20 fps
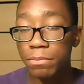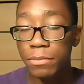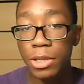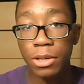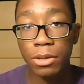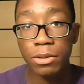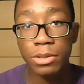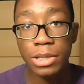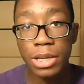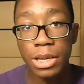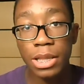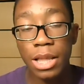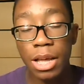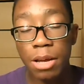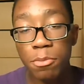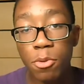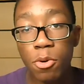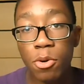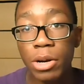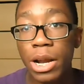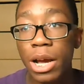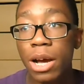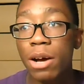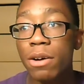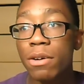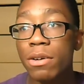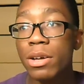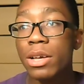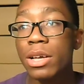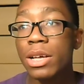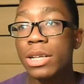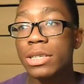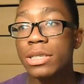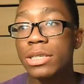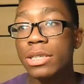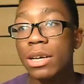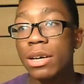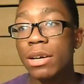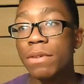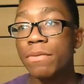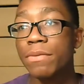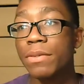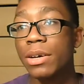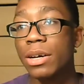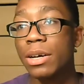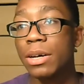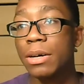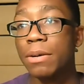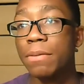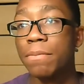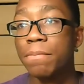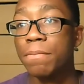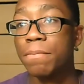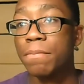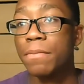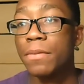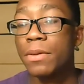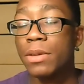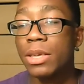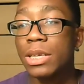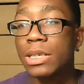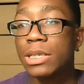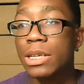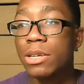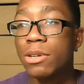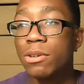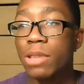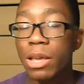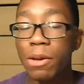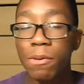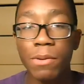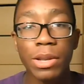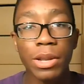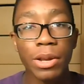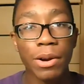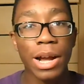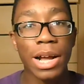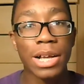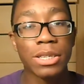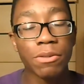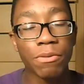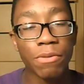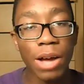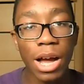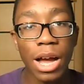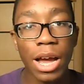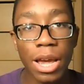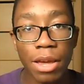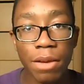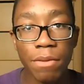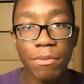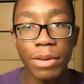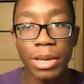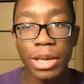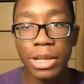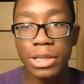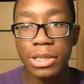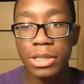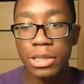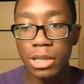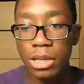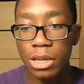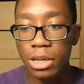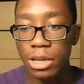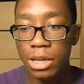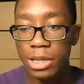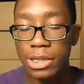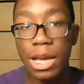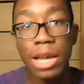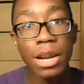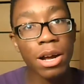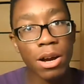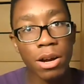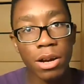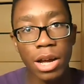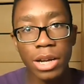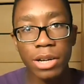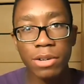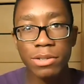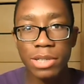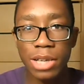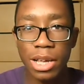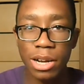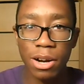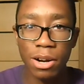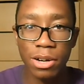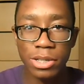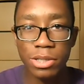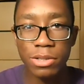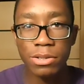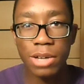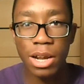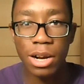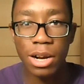you know, sing a lot more now and stuff. Because I know, like, when they're as 5, it's kind of, I know it's kind of